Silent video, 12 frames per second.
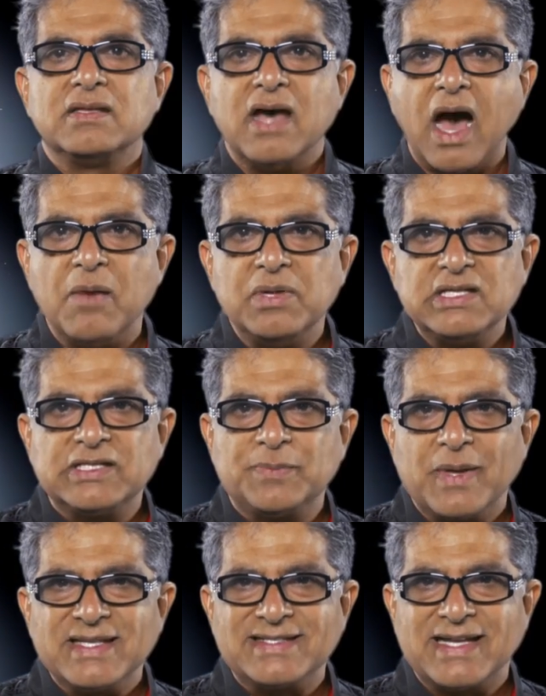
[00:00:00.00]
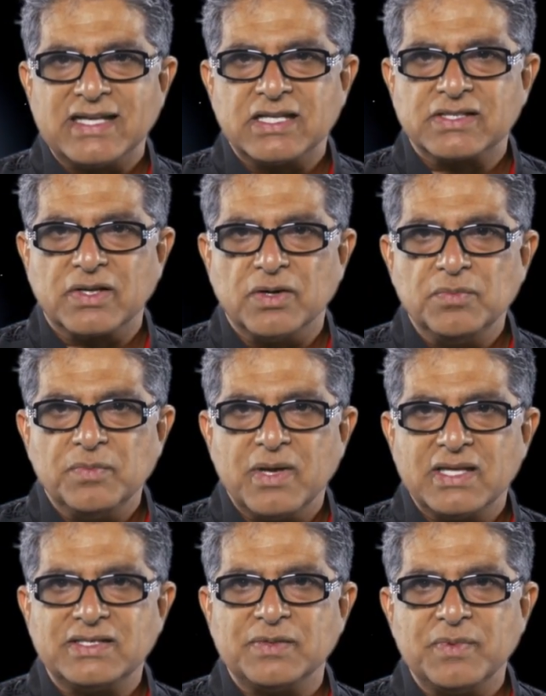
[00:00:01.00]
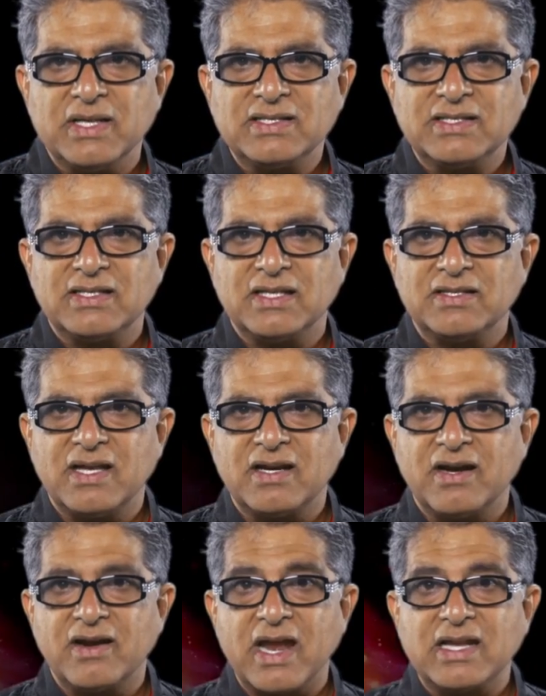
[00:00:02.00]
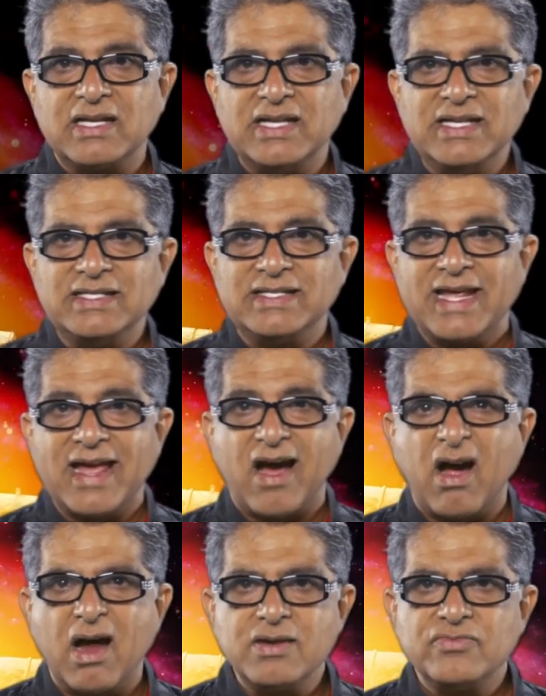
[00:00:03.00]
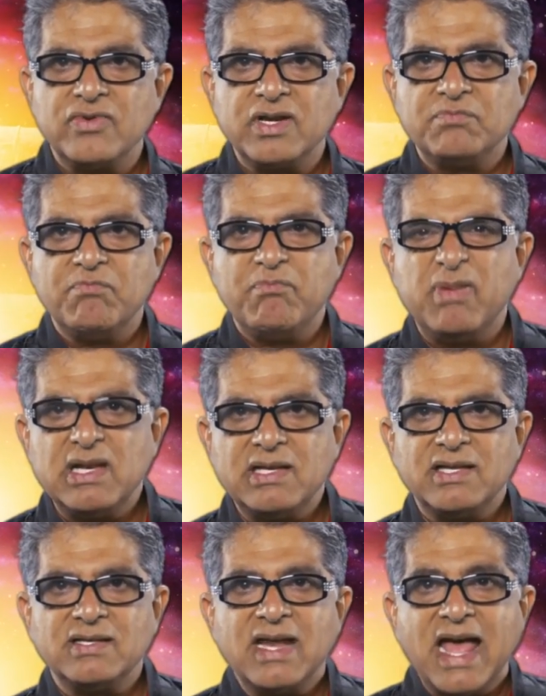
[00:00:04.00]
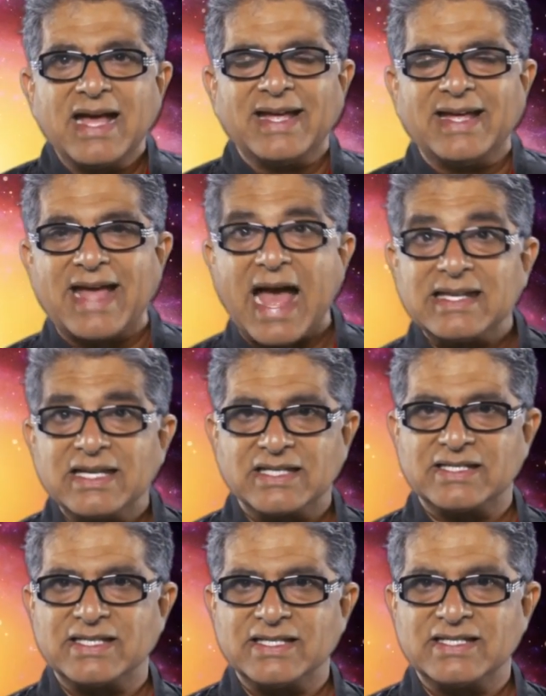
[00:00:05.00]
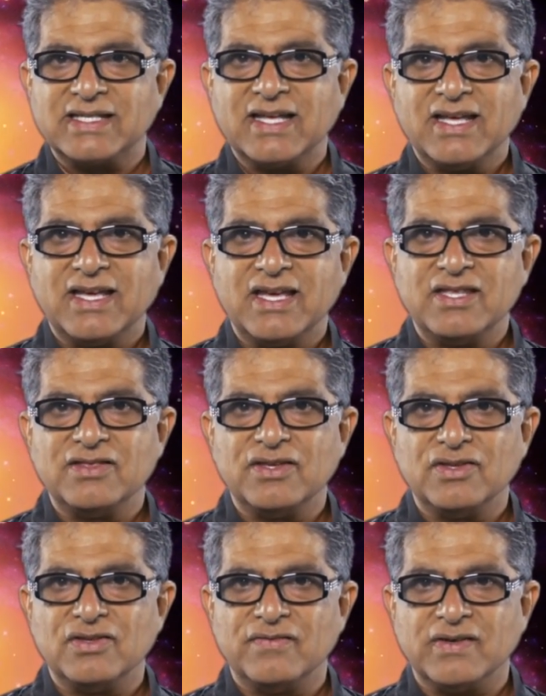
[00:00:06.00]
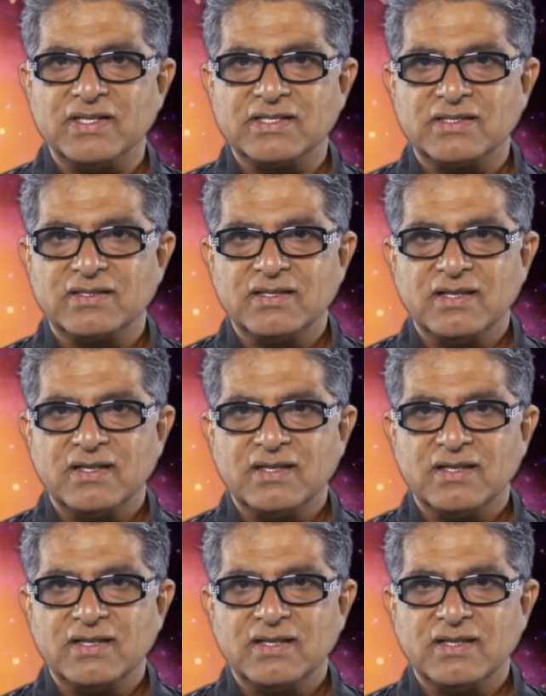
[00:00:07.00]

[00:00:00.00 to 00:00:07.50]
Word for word: The Hubble Space Telescope estimates that there are at least 100 billion galaxies in the universe.